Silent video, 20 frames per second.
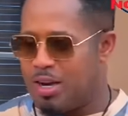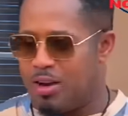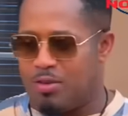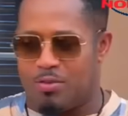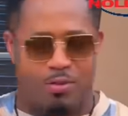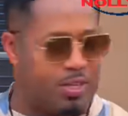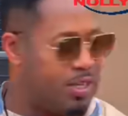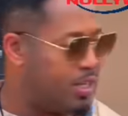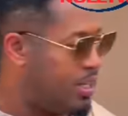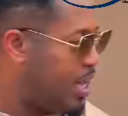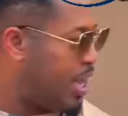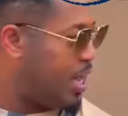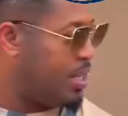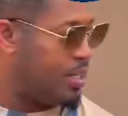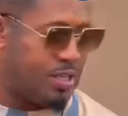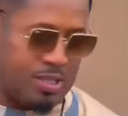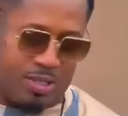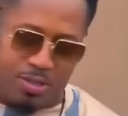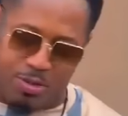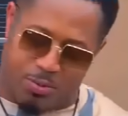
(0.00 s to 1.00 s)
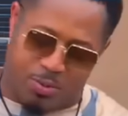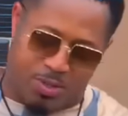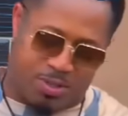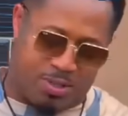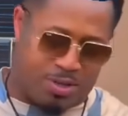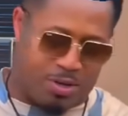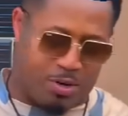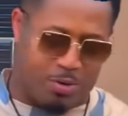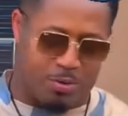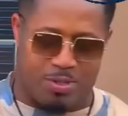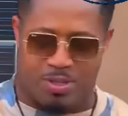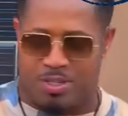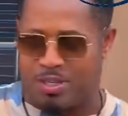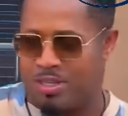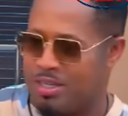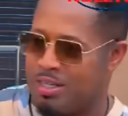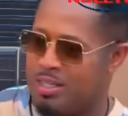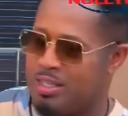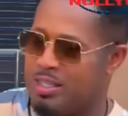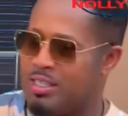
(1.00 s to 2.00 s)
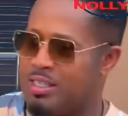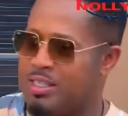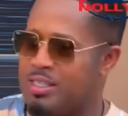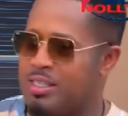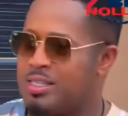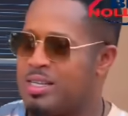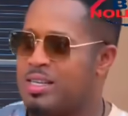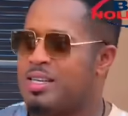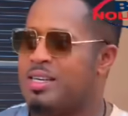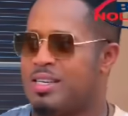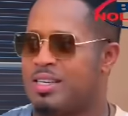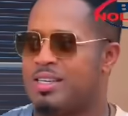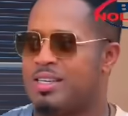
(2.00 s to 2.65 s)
Not really. I just want to go see